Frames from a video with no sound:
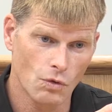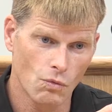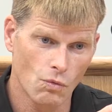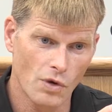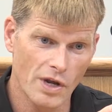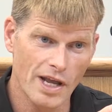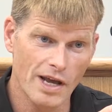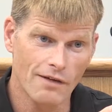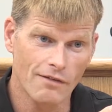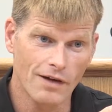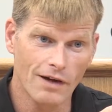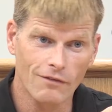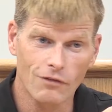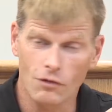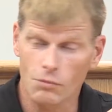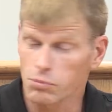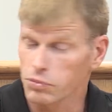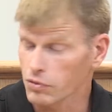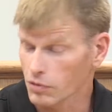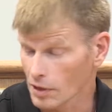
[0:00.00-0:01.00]
we have
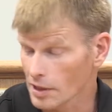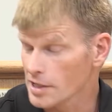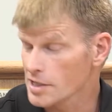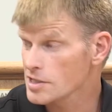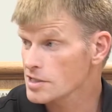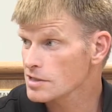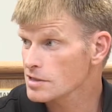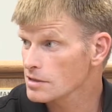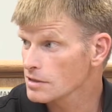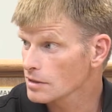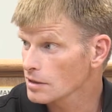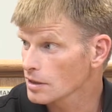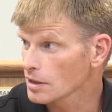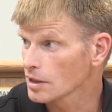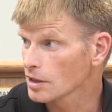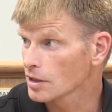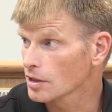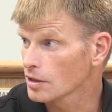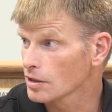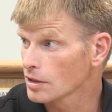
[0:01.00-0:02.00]
ever placed
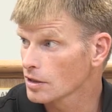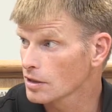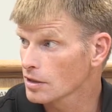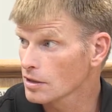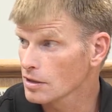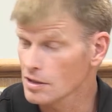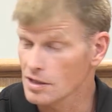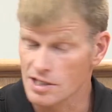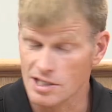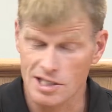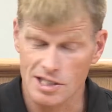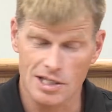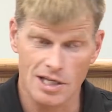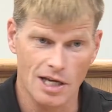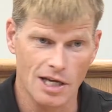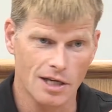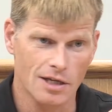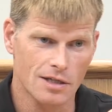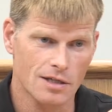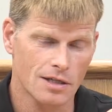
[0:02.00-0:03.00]
in the
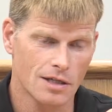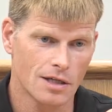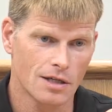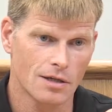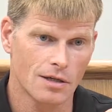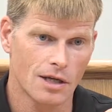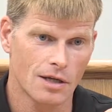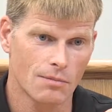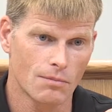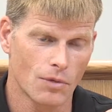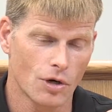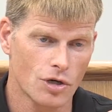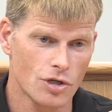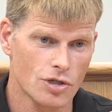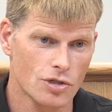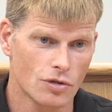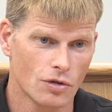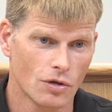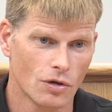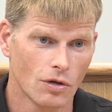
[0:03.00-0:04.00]
state, and
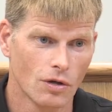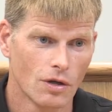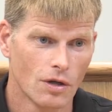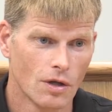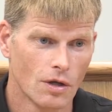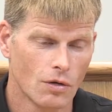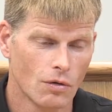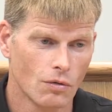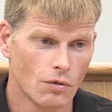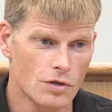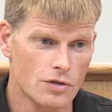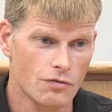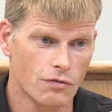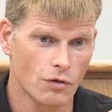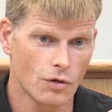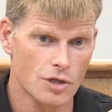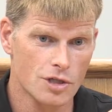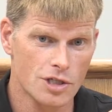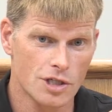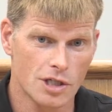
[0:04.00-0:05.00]
Marshall was
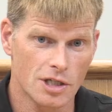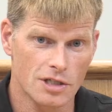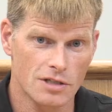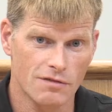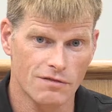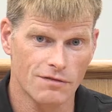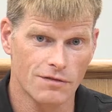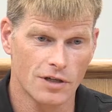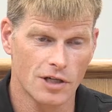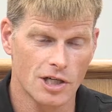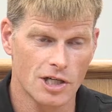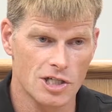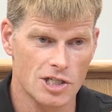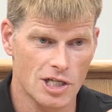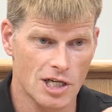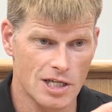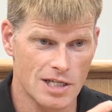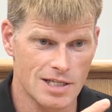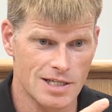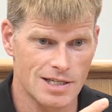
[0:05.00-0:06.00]
fortunate to
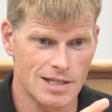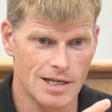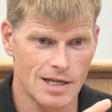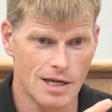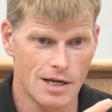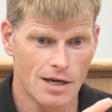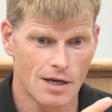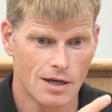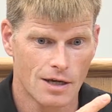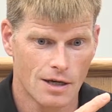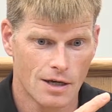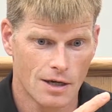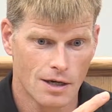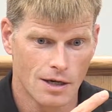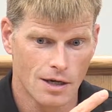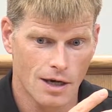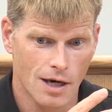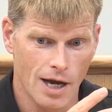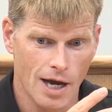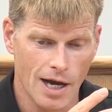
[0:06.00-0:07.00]
finish as the
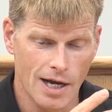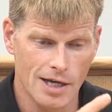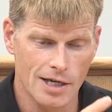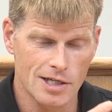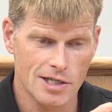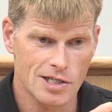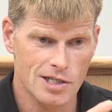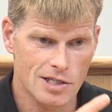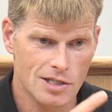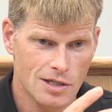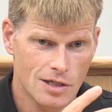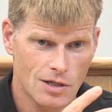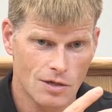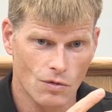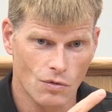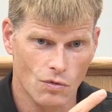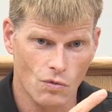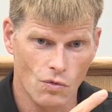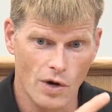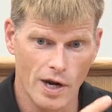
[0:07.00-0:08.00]
highest
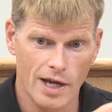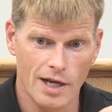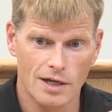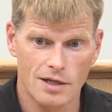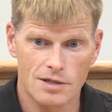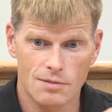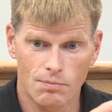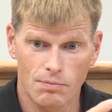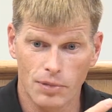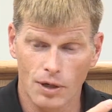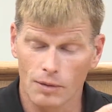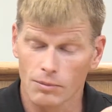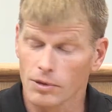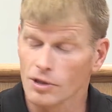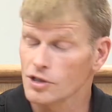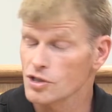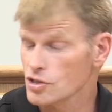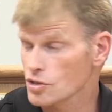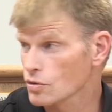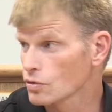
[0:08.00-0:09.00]
ranked
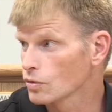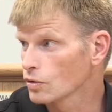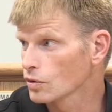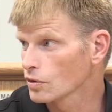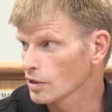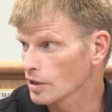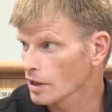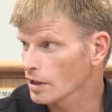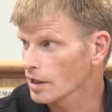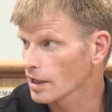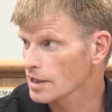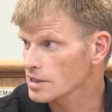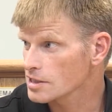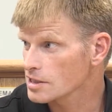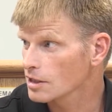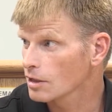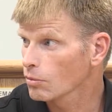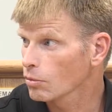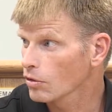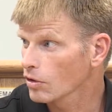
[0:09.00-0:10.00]
public school in Class
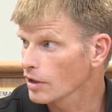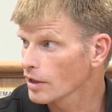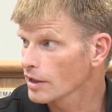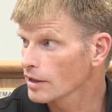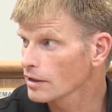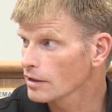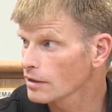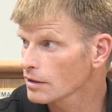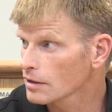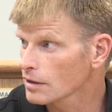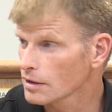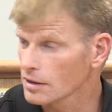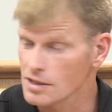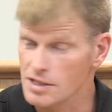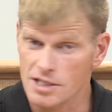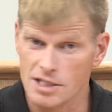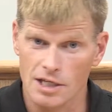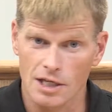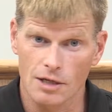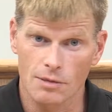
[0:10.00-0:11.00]
AA in the
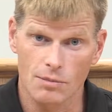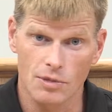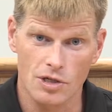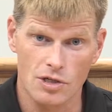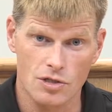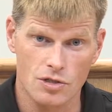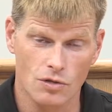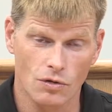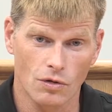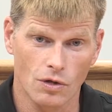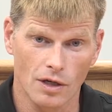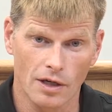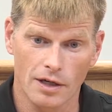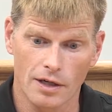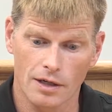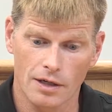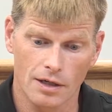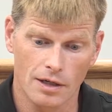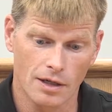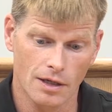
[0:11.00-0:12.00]
state of Minnesota.
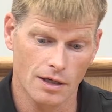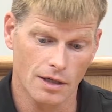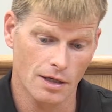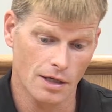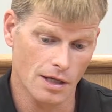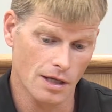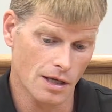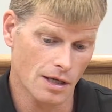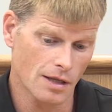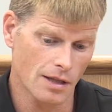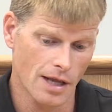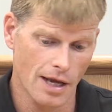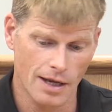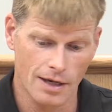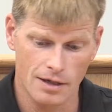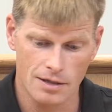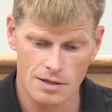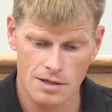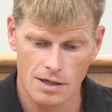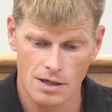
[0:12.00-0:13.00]
And again,
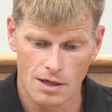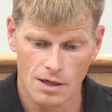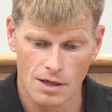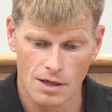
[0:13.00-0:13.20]
that's